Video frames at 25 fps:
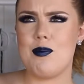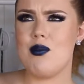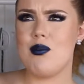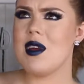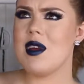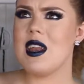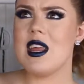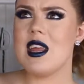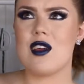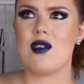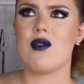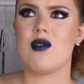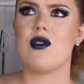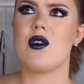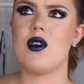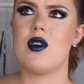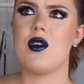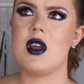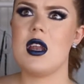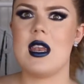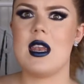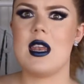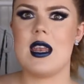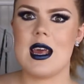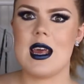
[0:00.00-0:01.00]
pretty
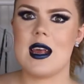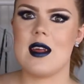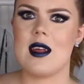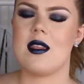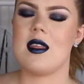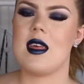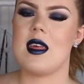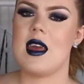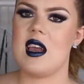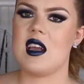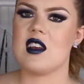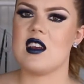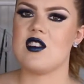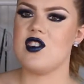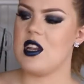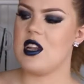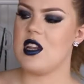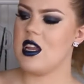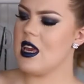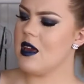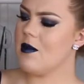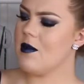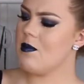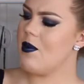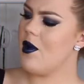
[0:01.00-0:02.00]
good length
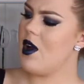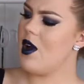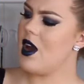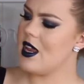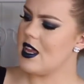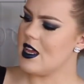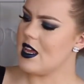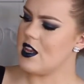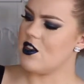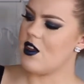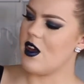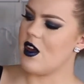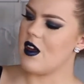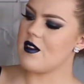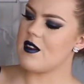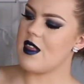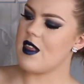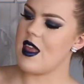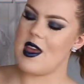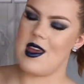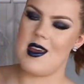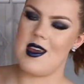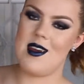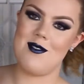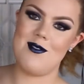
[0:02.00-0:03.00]
actually, but it does
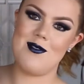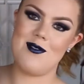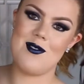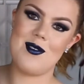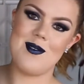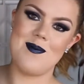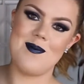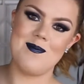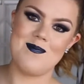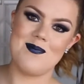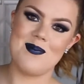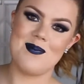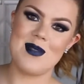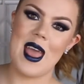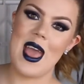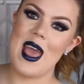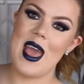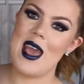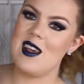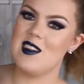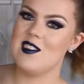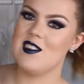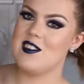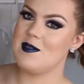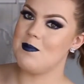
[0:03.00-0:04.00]
have
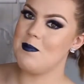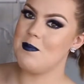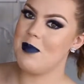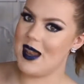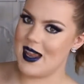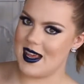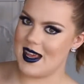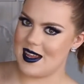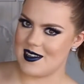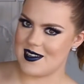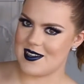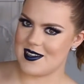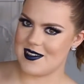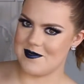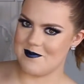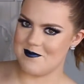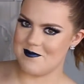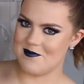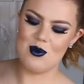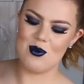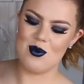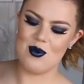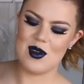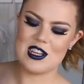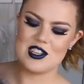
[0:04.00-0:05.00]
a split,
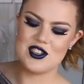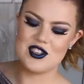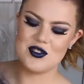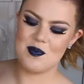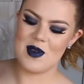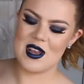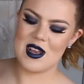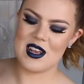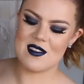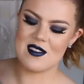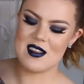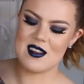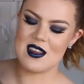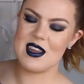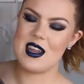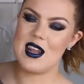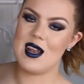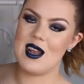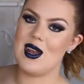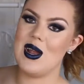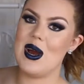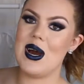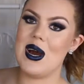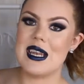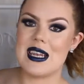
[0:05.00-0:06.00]
which makes it a
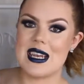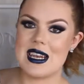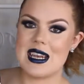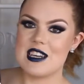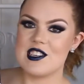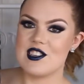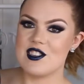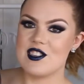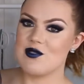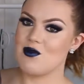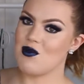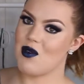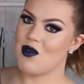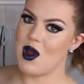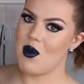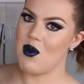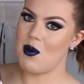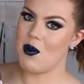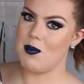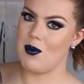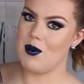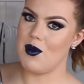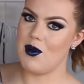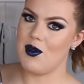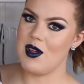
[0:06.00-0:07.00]
lot less
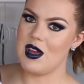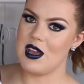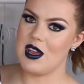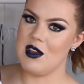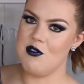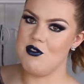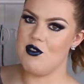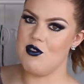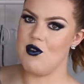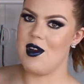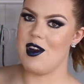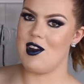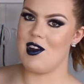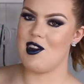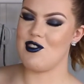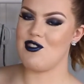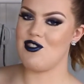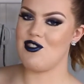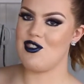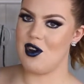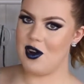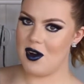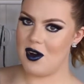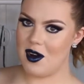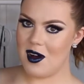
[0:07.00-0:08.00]
wearable if you are
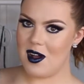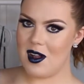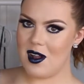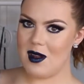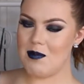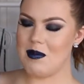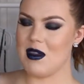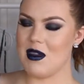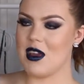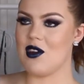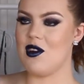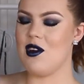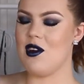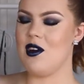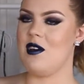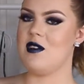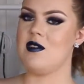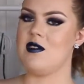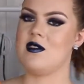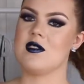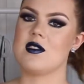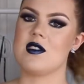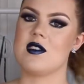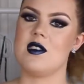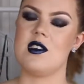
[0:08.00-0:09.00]
tall,
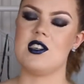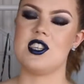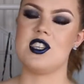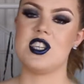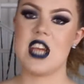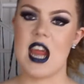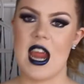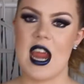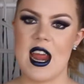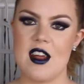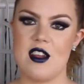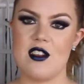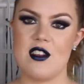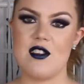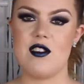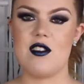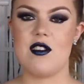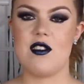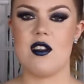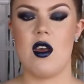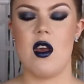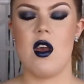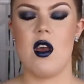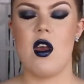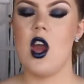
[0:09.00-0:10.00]
because the
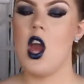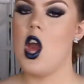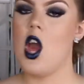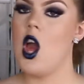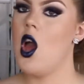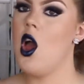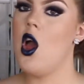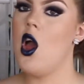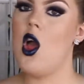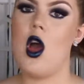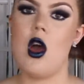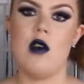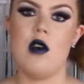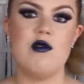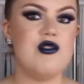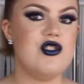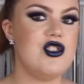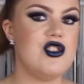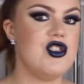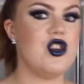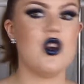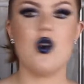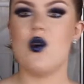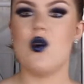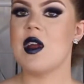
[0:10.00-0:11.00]
chance of
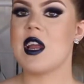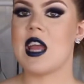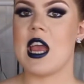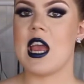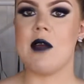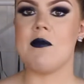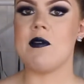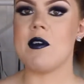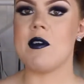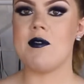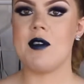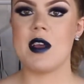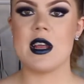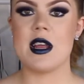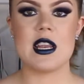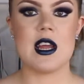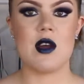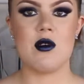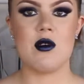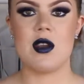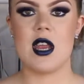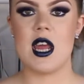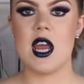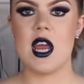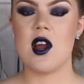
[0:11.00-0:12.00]
showing everything
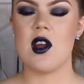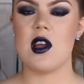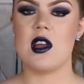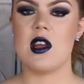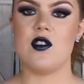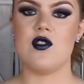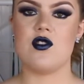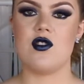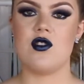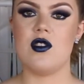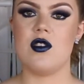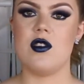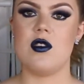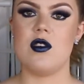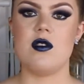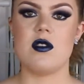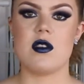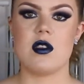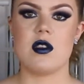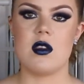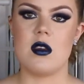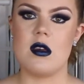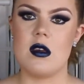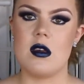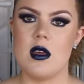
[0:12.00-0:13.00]
down there is
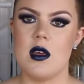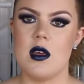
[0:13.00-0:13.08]
just